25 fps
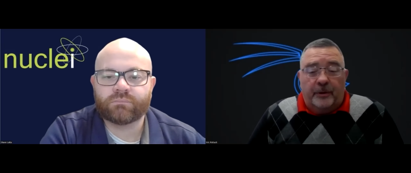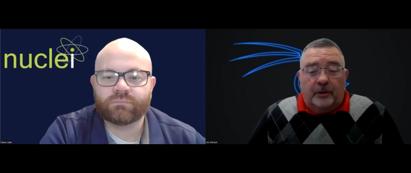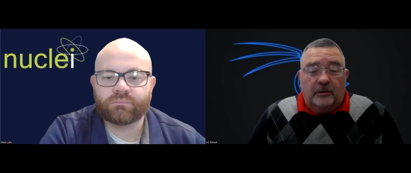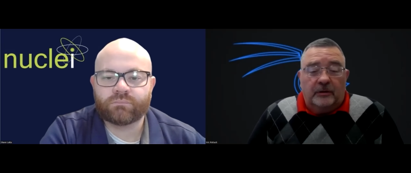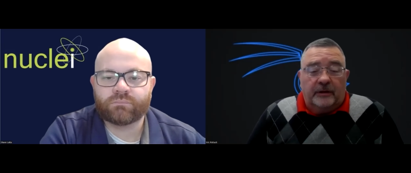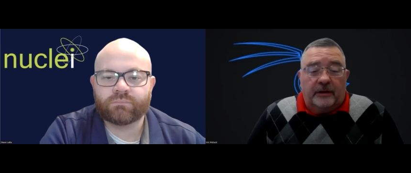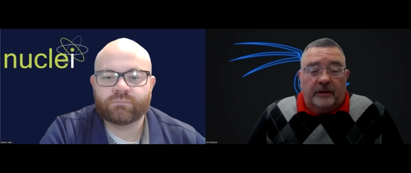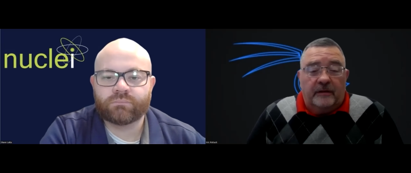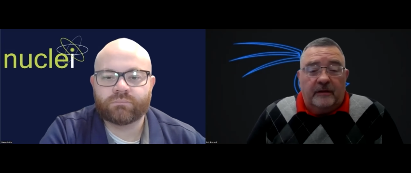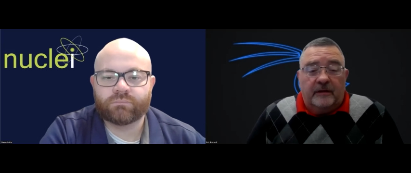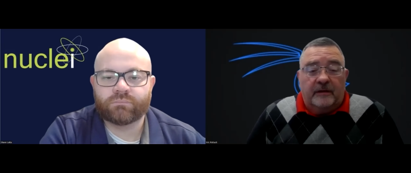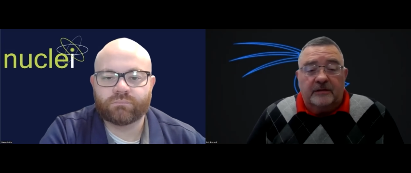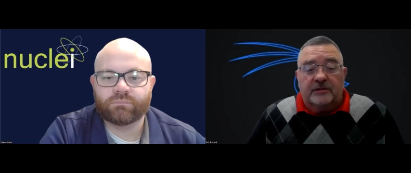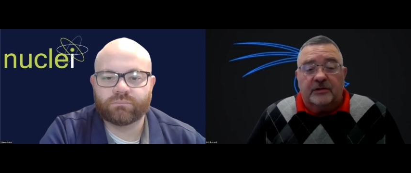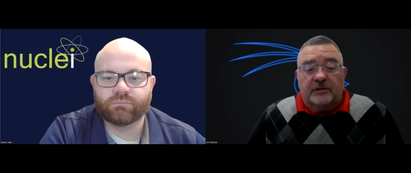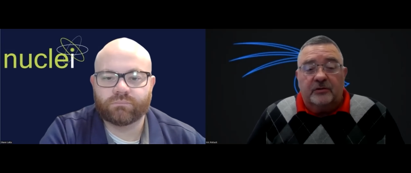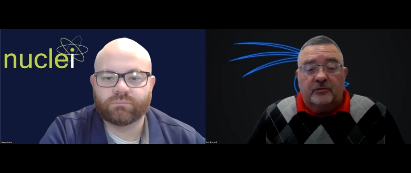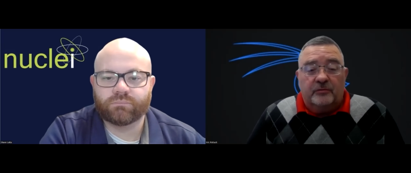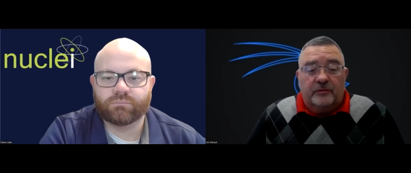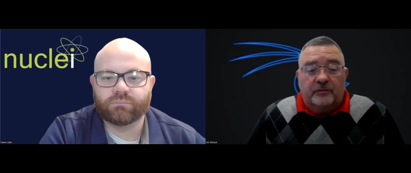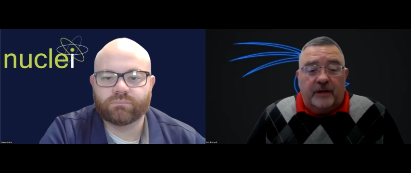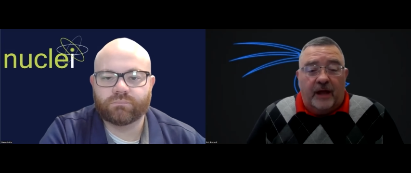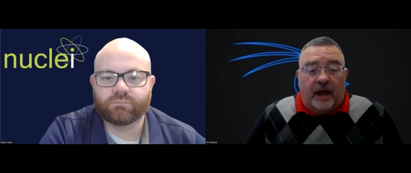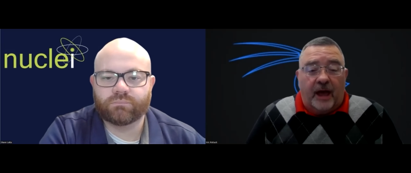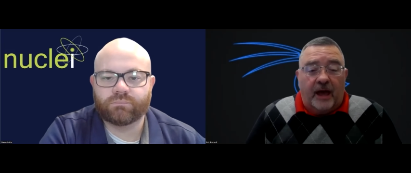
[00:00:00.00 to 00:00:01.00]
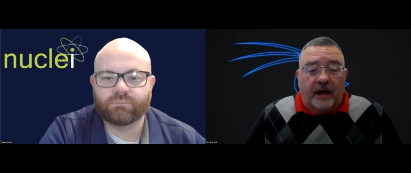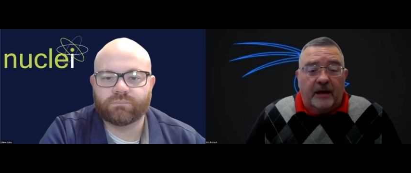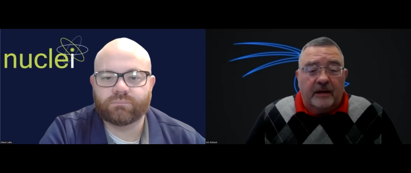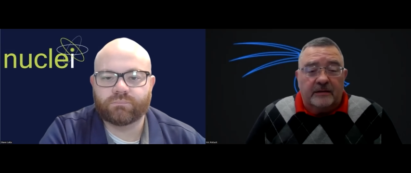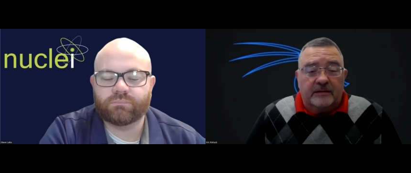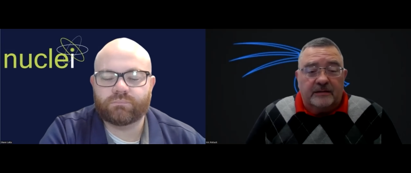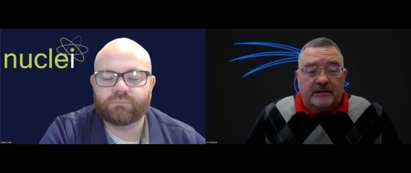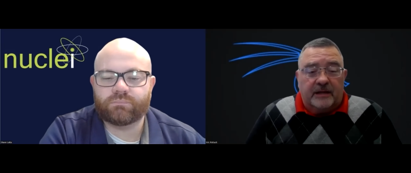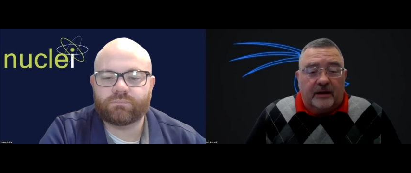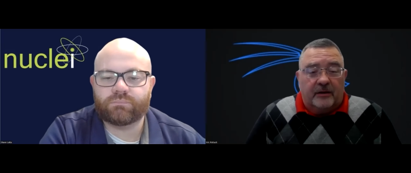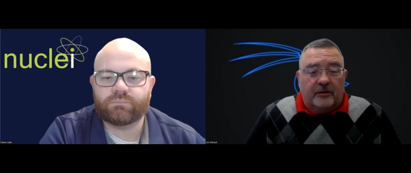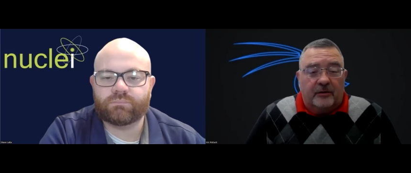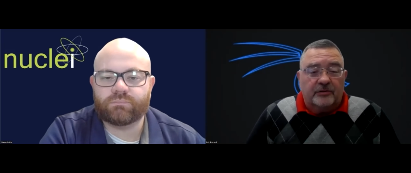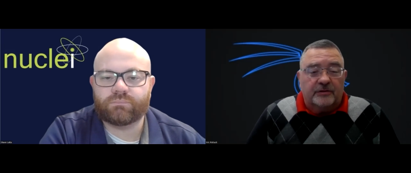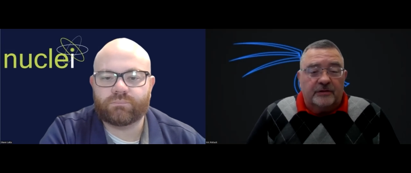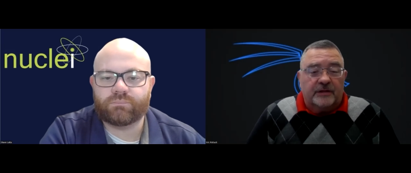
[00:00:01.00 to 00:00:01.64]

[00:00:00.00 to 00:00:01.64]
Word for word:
Speaker 1: building this new data center,